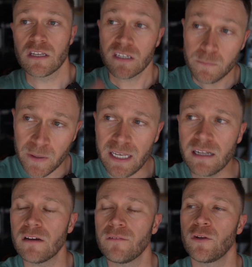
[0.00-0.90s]
The
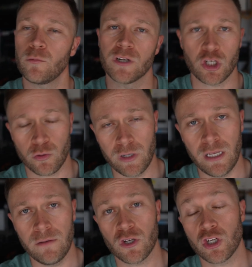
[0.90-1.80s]
speed of your
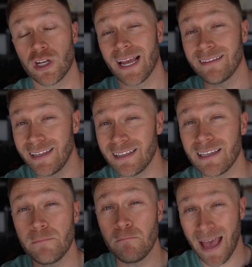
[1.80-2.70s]
retrieve should
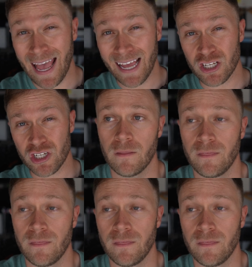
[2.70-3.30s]
ideally match